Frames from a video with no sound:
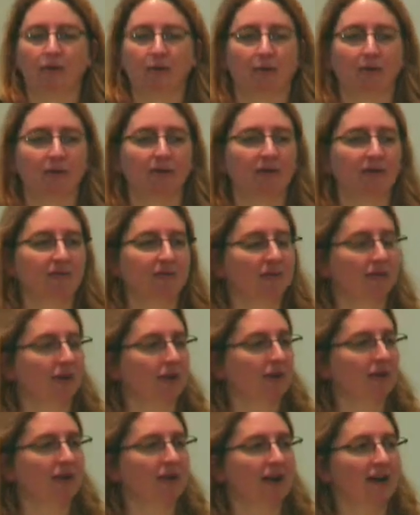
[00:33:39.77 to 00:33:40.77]
or there's an
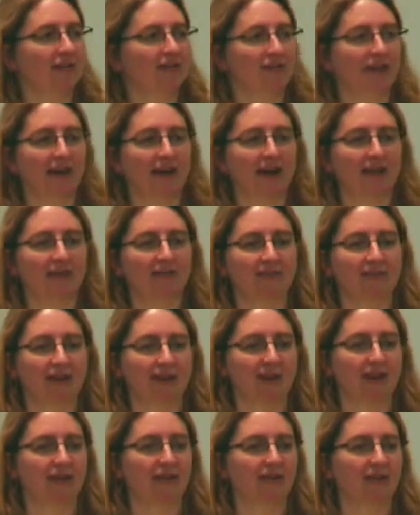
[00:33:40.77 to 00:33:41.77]
archive that hasn't
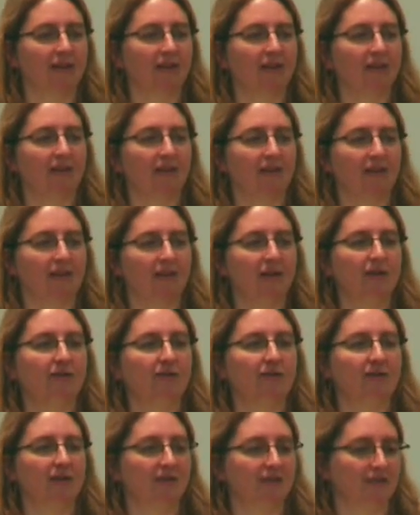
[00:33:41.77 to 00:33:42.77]
had the
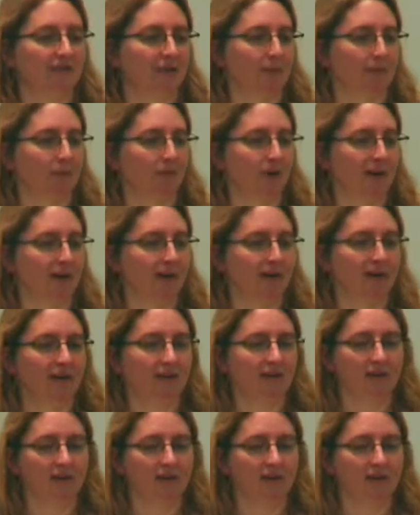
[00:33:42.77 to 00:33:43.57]
interfaces upgraded.